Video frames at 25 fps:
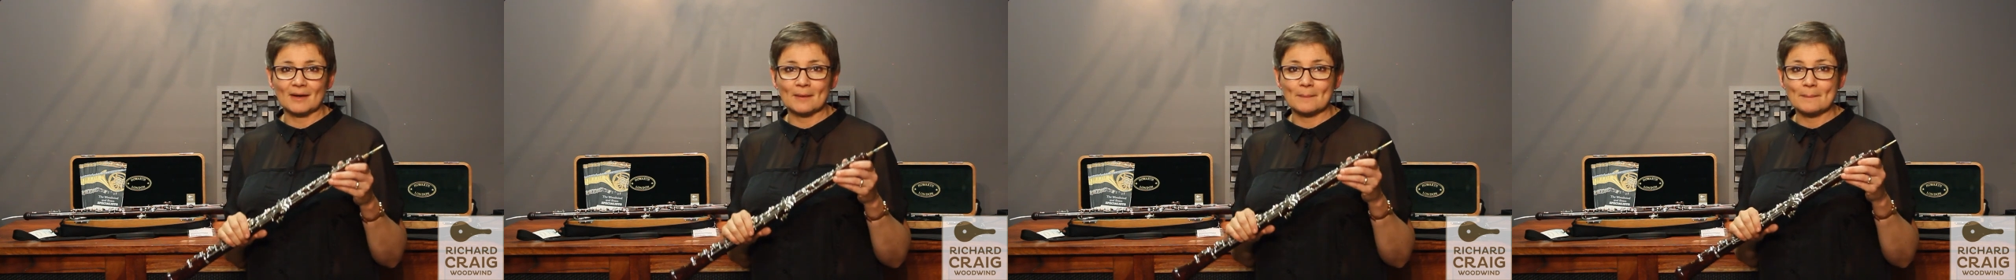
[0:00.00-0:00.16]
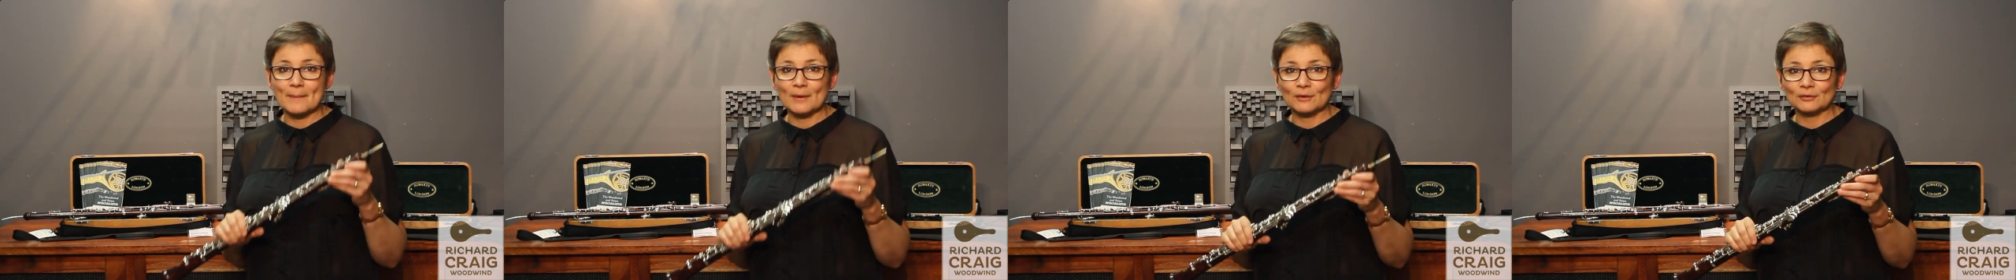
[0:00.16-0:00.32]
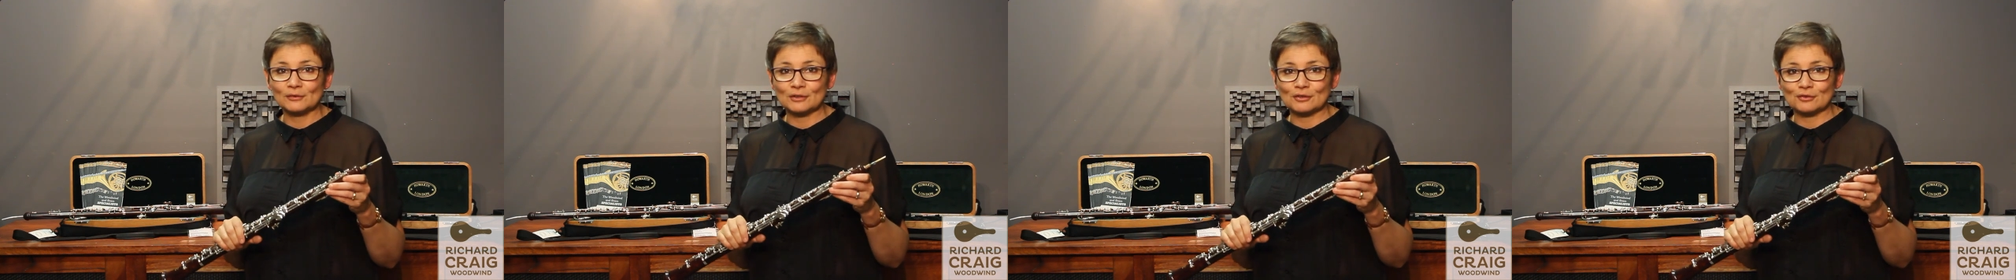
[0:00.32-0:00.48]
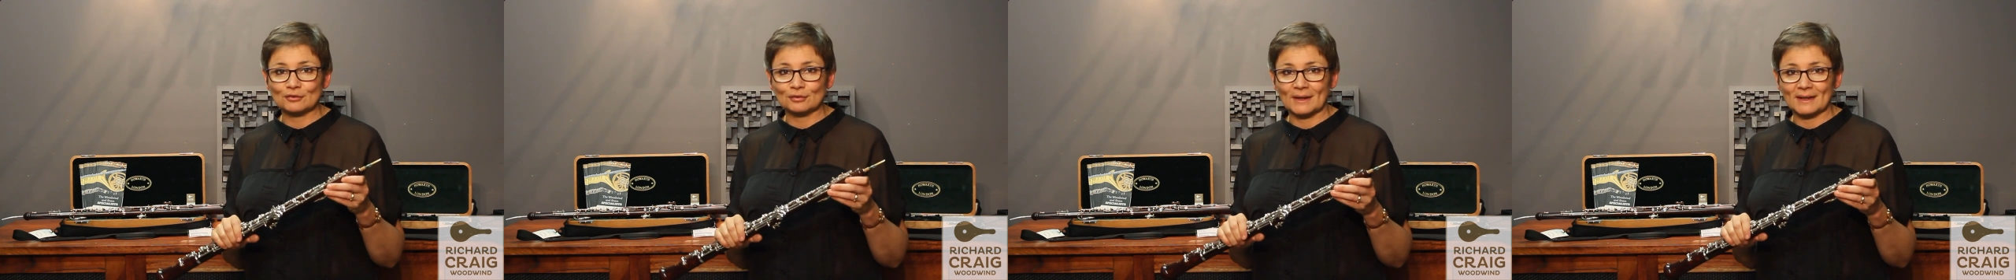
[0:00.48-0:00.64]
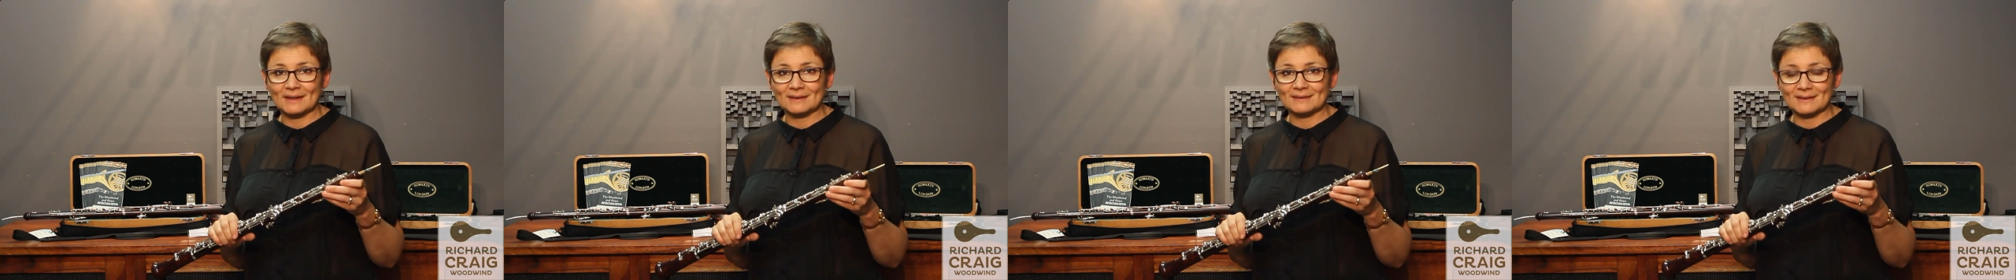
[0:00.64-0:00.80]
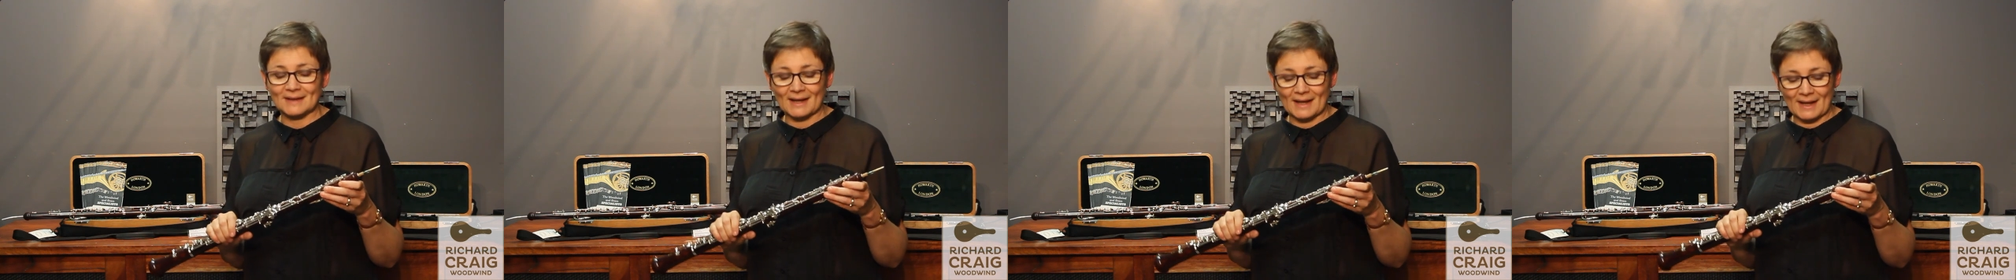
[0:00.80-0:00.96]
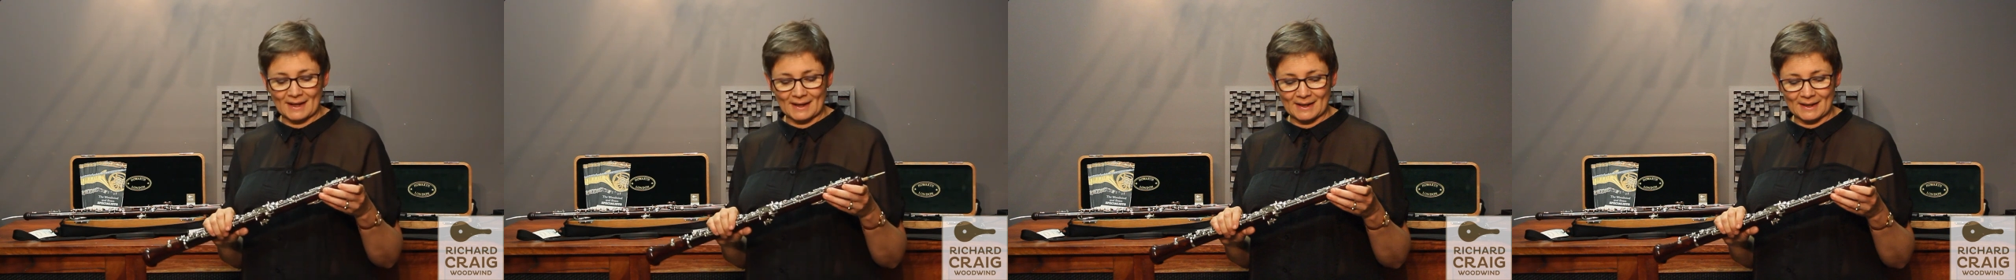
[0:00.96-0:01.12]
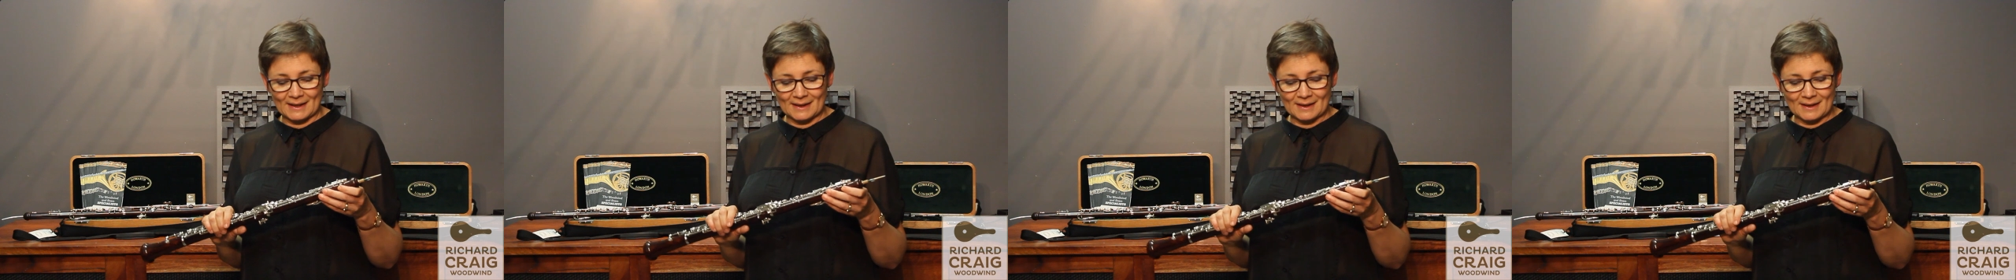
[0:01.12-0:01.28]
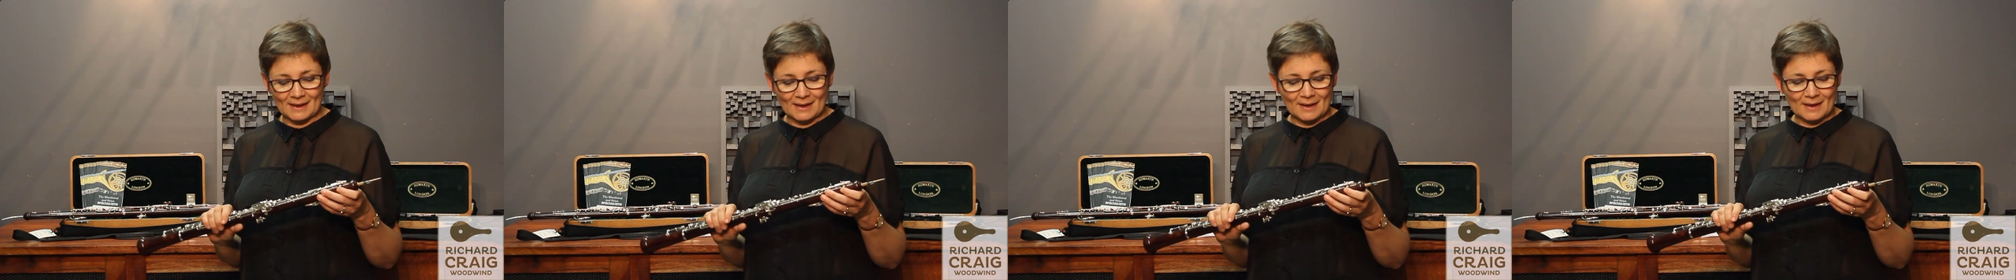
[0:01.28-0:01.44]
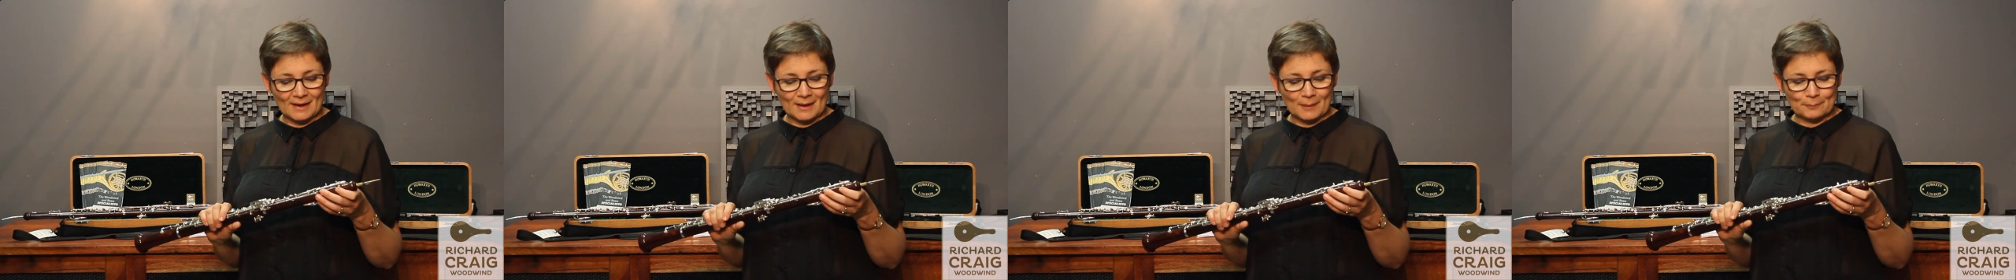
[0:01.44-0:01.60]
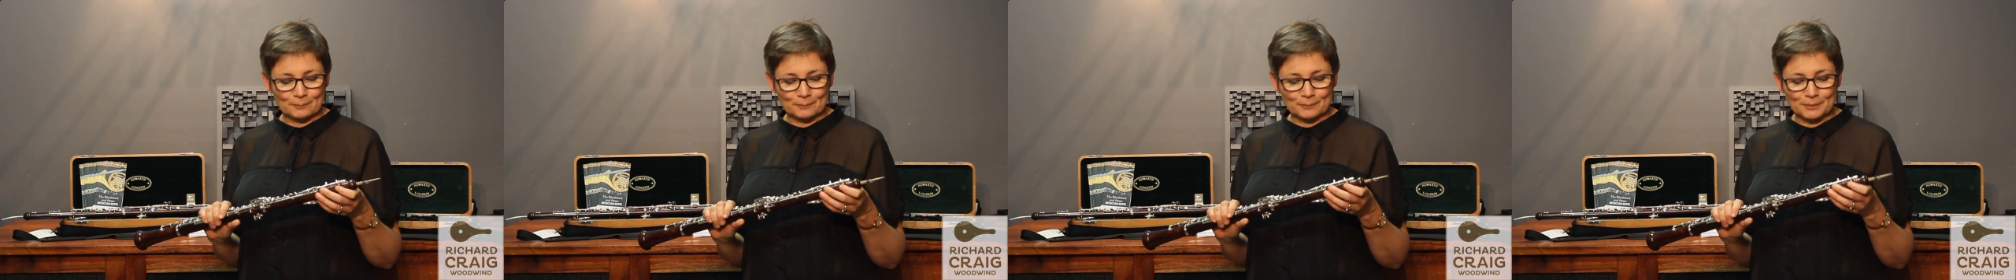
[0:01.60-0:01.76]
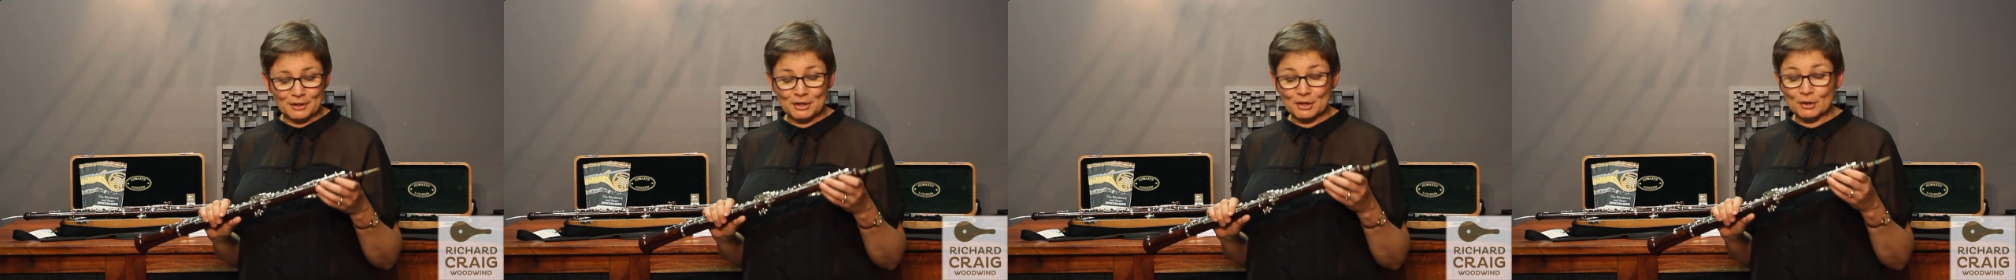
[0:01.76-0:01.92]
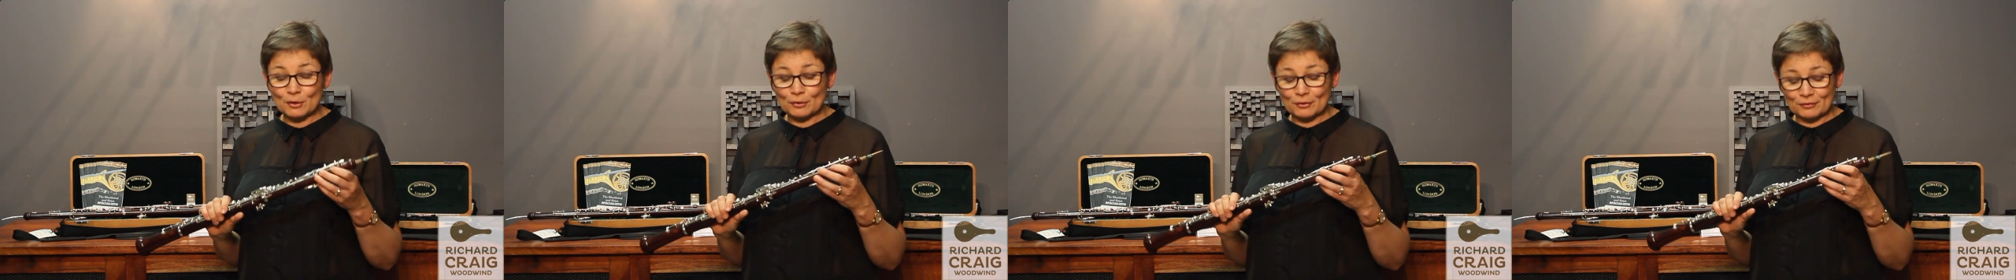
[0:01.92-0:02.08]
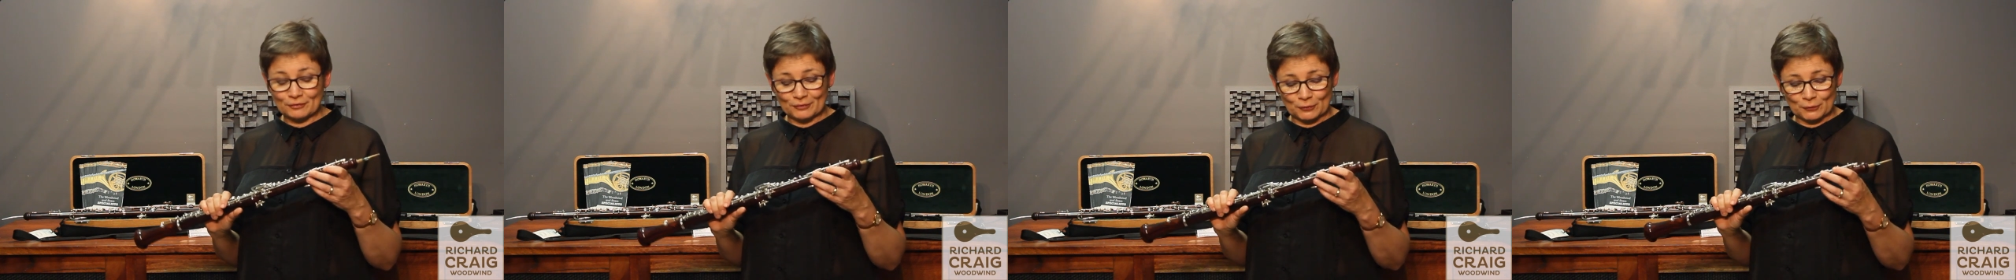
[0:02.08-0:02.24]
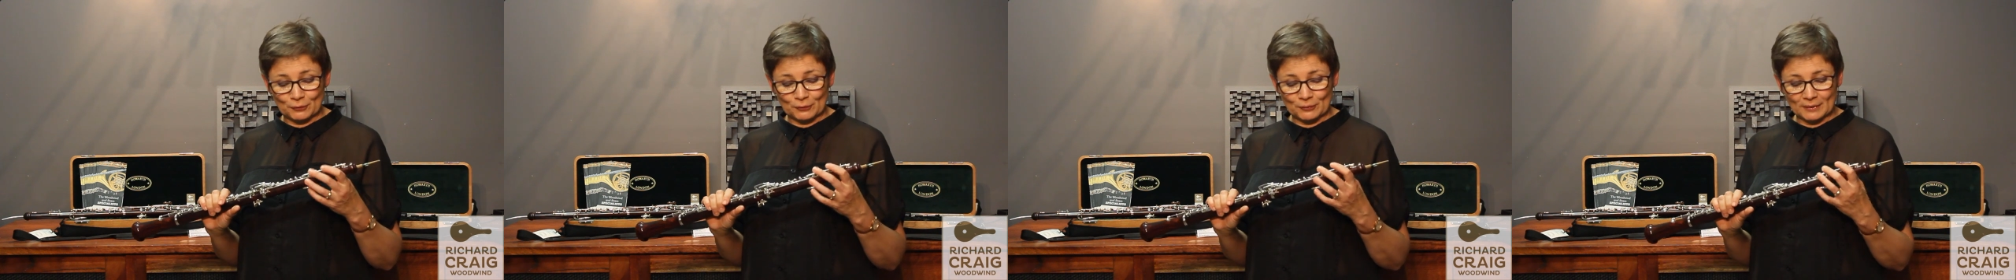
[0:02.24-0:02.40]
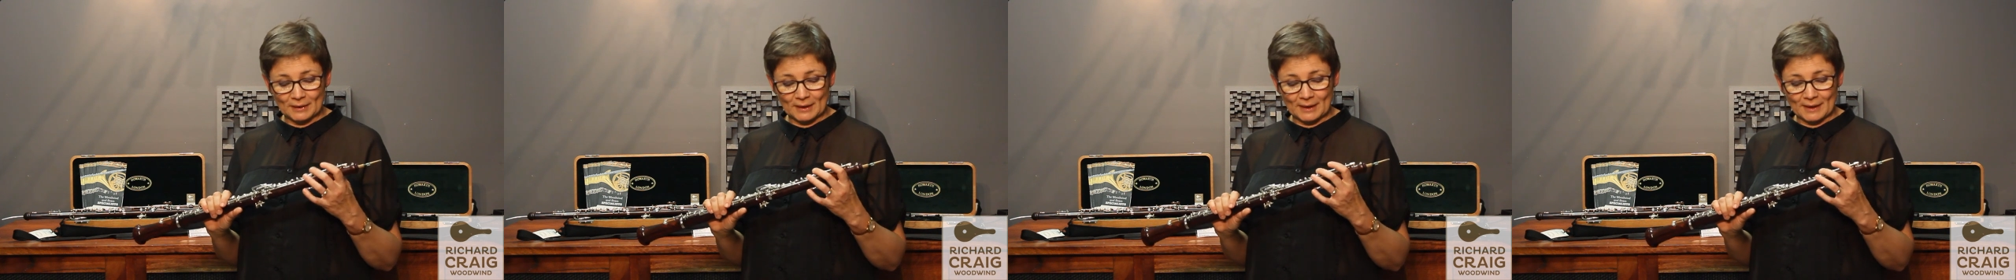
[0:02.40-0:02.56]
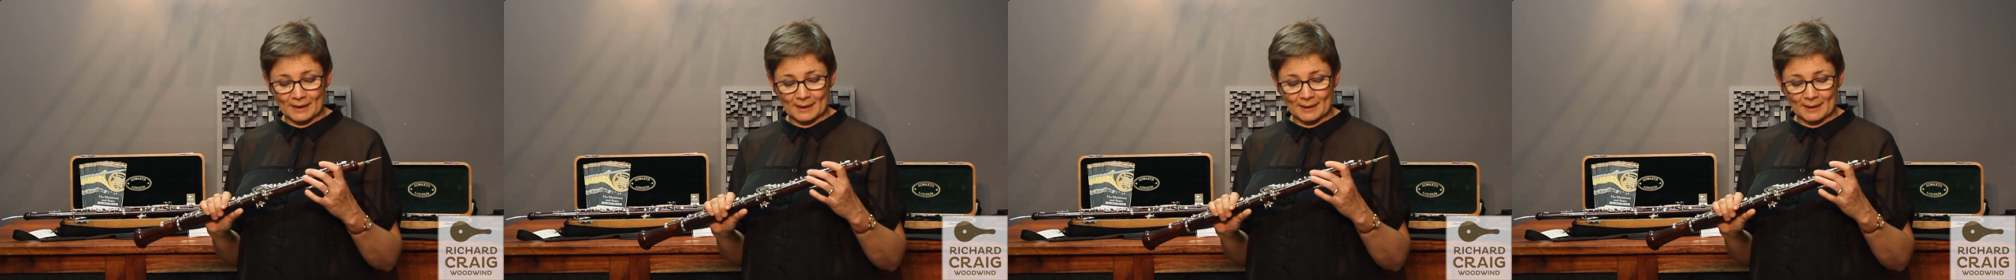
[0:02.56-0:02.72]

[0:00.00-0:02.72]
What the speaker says: I multi-tracked a beautiful